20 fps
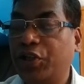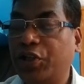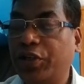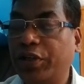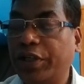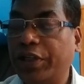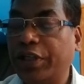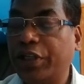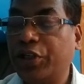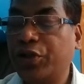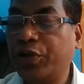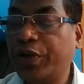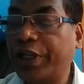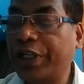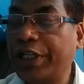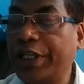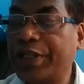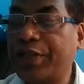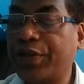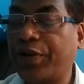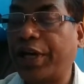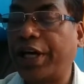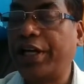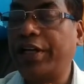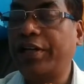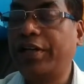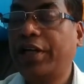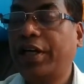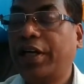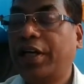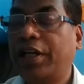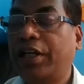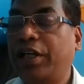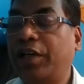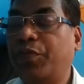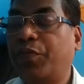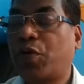During his reign, he